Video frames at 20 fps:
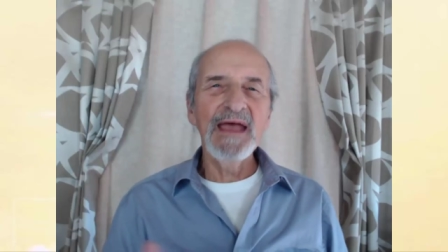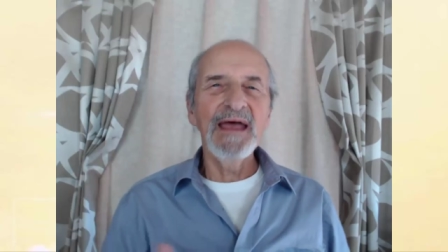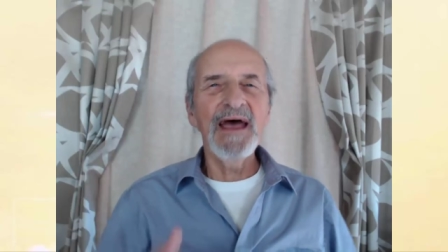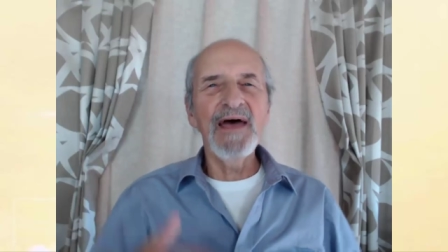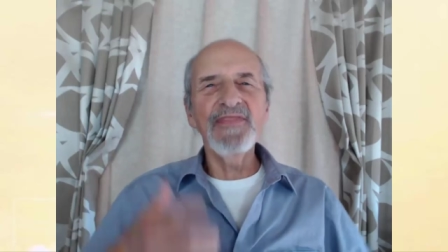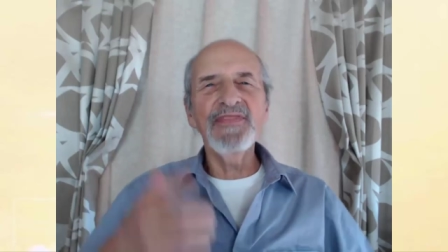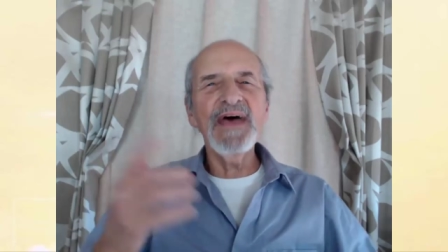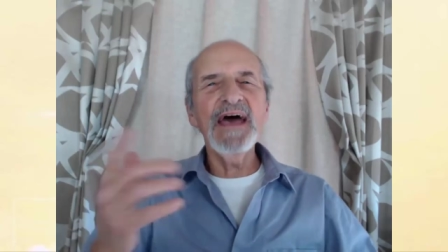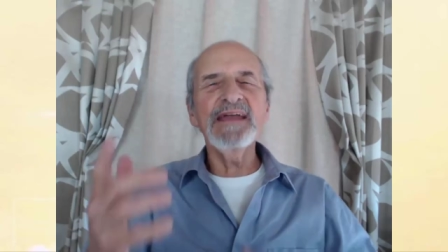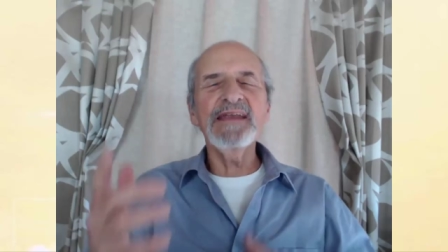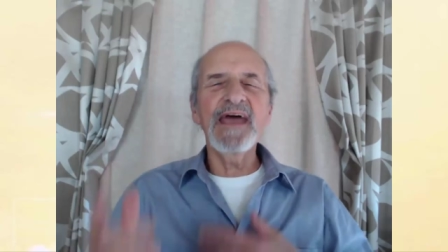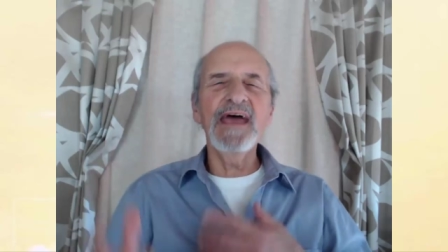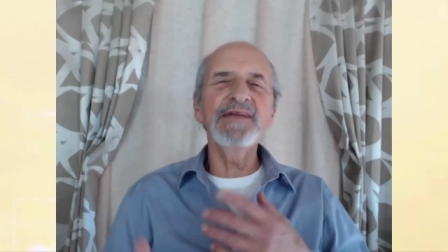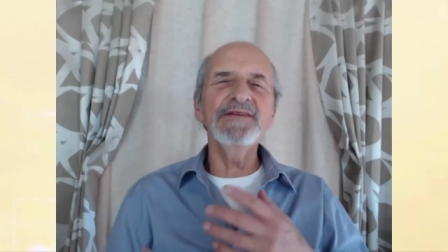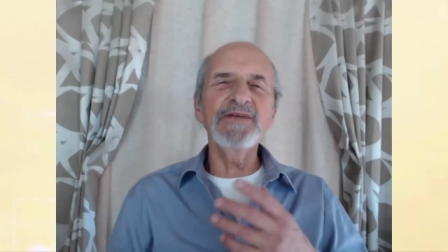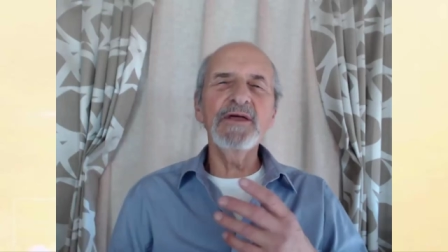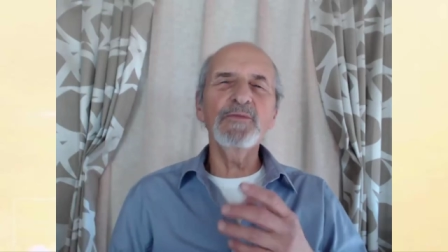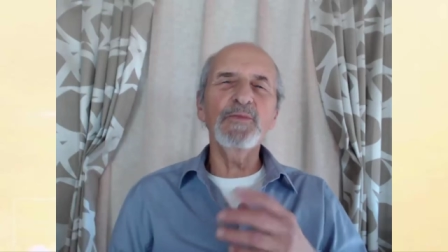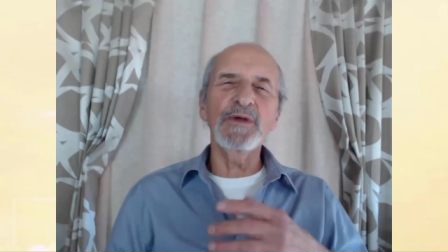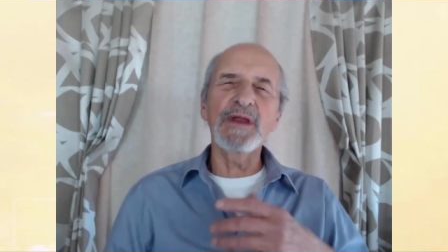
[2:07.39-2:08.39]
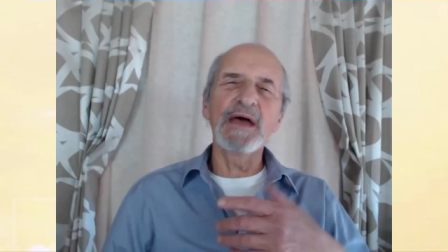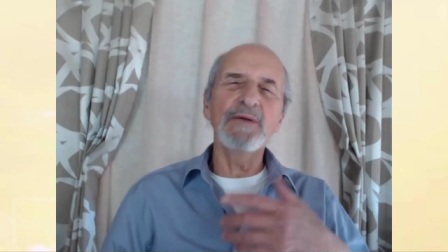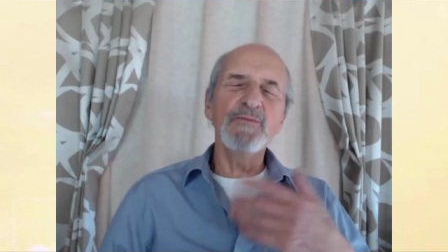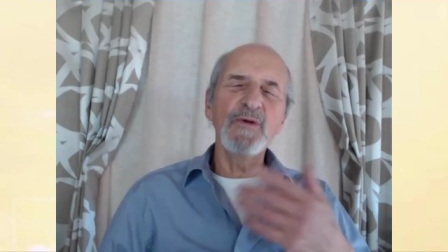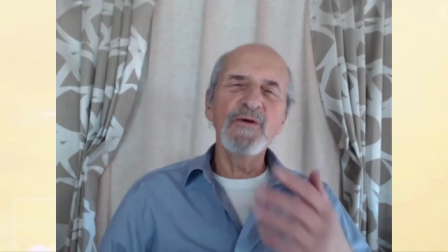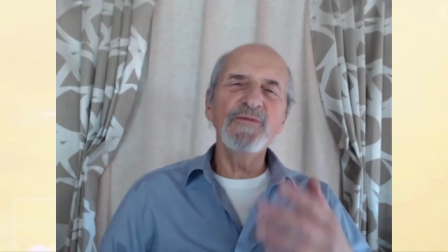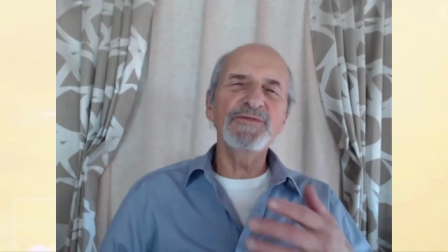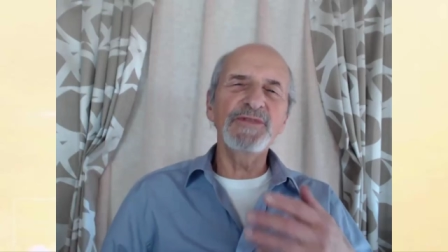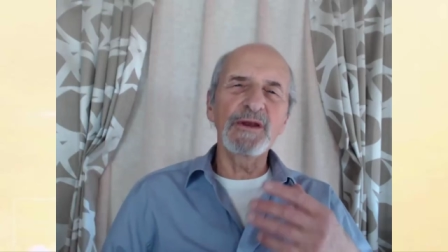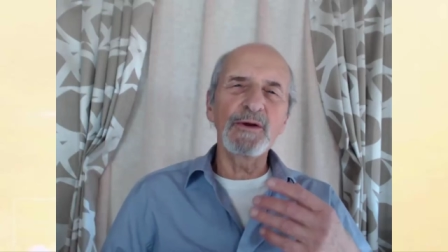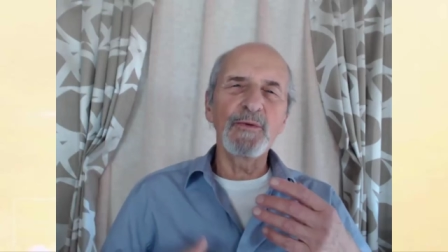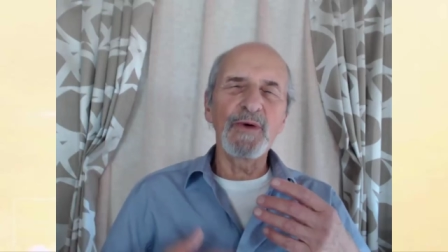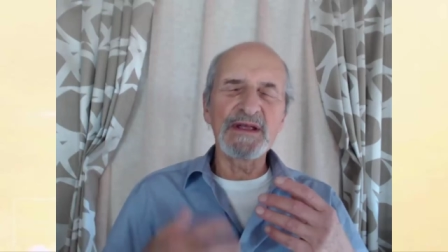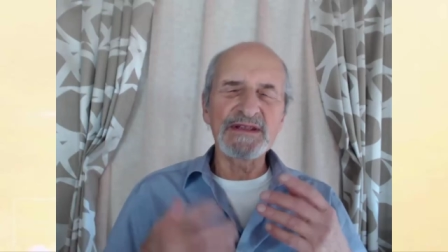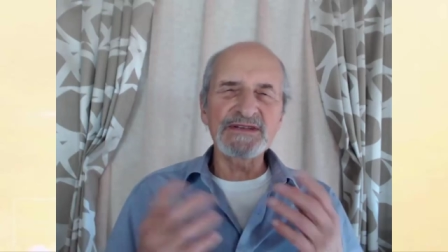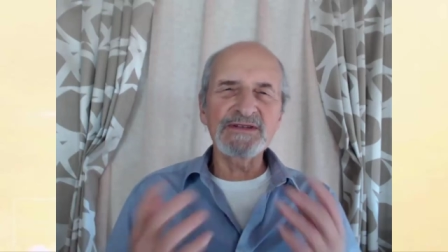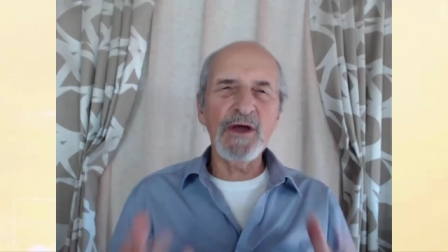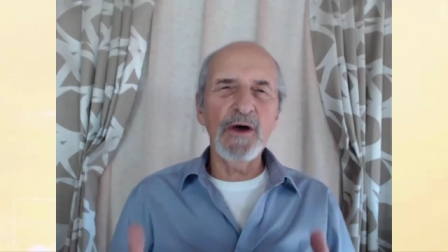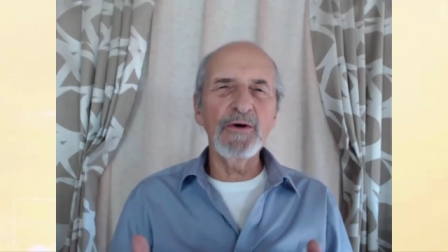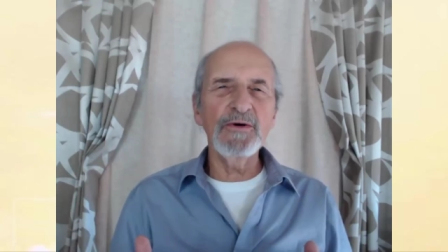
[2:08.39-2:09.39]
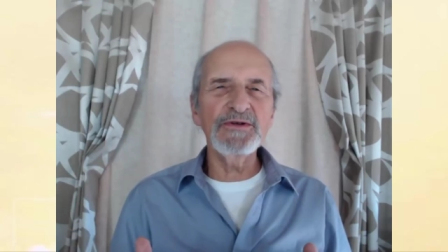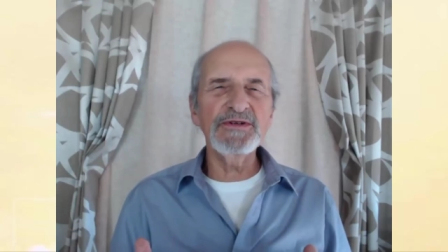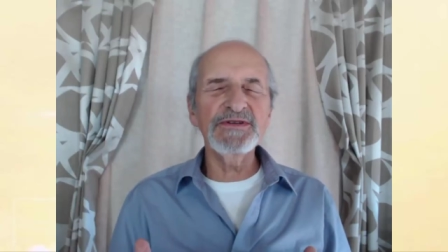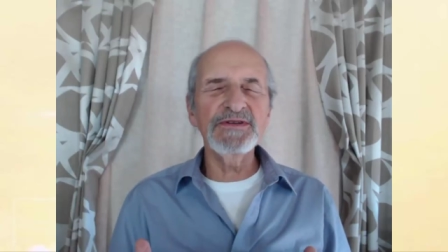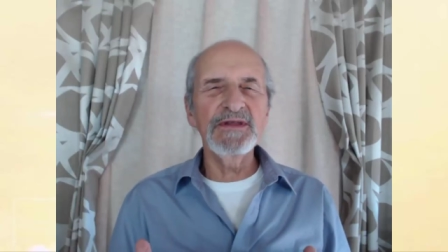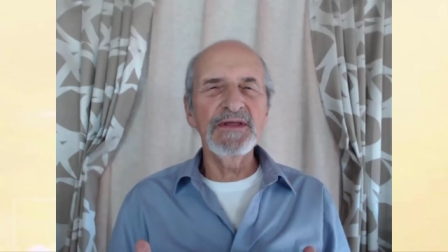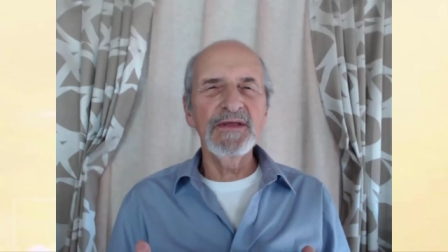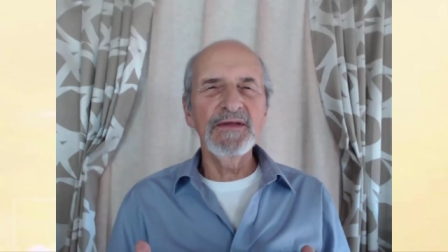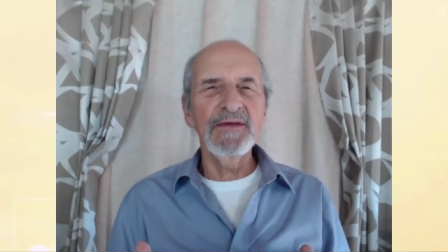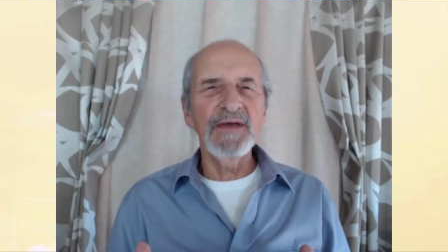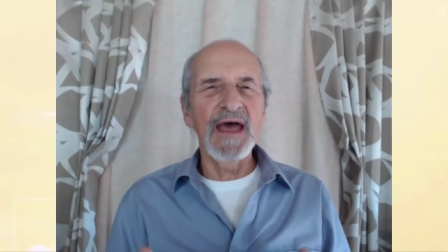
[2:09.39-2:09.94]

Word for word: And that ended when I moved to the West Coast,